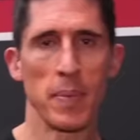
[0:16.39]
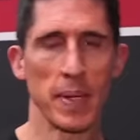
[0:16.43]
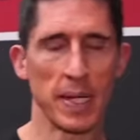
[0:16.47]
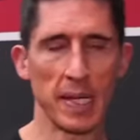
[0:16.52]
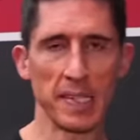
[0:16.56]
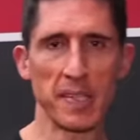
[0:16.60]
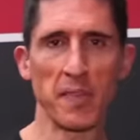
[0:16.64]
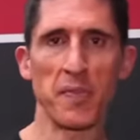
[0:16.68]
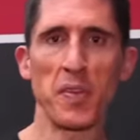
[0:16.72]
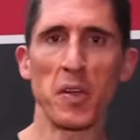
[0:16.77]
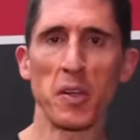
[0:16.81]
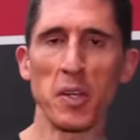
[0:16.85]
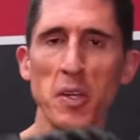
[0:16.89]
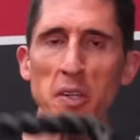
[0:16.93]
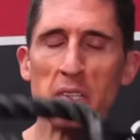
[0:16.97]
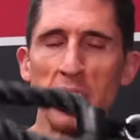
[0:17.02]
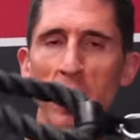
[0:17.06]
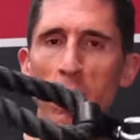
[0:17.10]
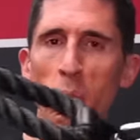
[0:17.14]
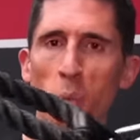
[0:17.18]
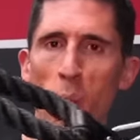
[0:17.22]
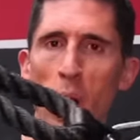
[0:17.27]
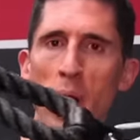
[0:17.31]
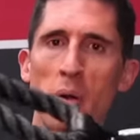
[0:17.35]
Because if you're
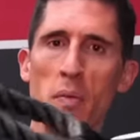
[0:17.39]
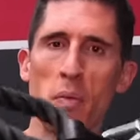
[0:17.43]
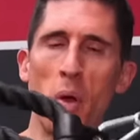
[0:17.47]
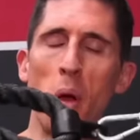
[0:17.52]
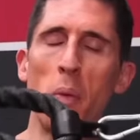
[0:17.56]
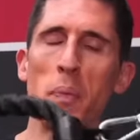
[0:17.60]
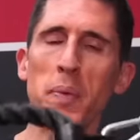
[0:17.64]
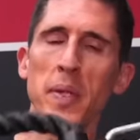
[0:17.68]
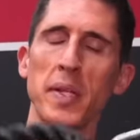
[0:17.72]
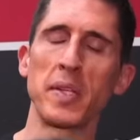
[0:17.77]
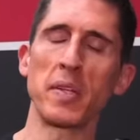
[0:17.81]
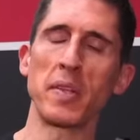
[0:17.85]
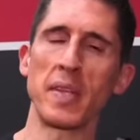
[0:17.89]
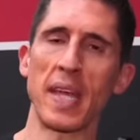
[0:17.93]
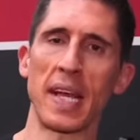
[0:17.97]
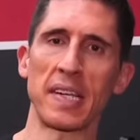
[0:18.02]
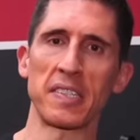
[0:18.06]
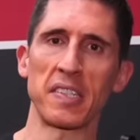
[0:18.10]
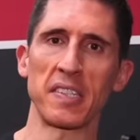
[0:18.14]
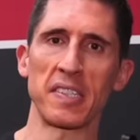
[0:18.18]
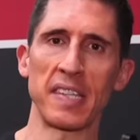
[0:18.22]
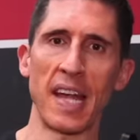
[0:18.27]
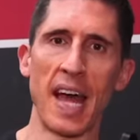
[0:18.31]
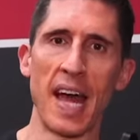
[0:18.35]
using one rope to do the
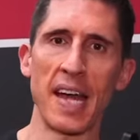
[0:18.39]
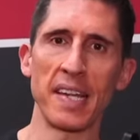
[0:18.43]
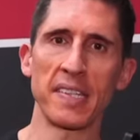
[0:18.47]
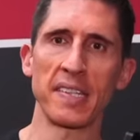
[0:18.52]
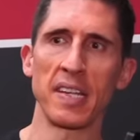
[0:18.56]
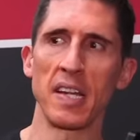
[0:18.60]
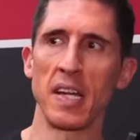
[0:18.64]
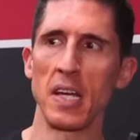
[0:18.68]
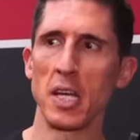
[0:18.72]
exercise,